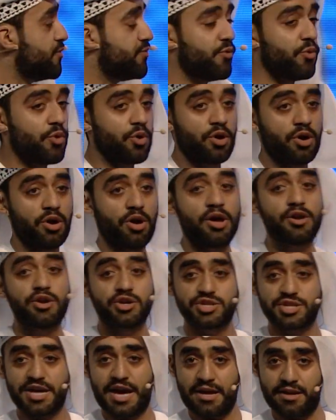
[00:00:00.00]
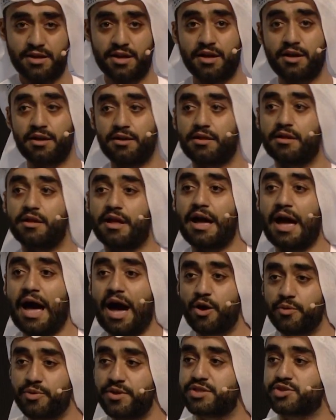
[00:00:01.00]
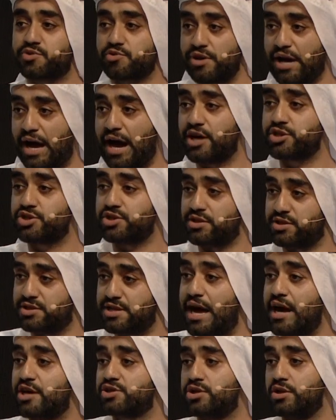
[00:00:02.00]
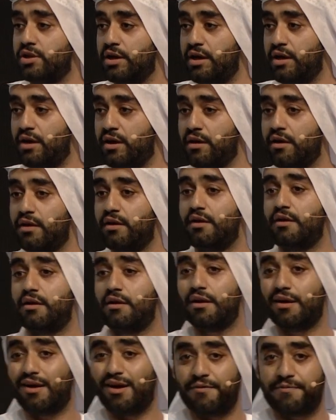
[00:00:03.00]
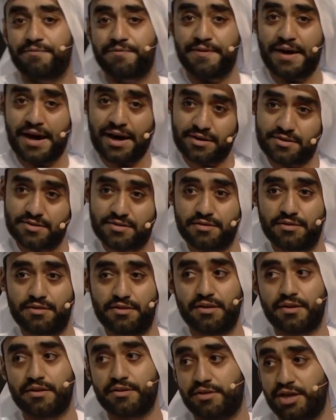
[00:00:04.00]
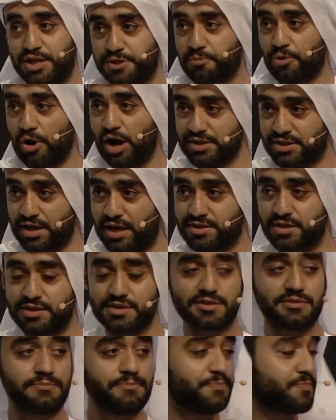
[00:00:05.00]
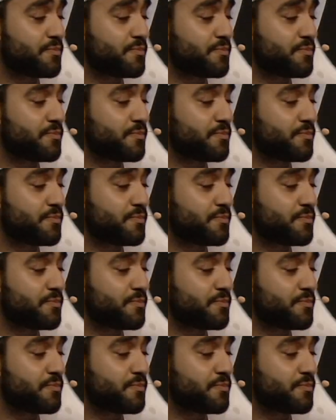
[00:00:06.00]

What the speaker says: for understanding how these reactions actually affect these processes.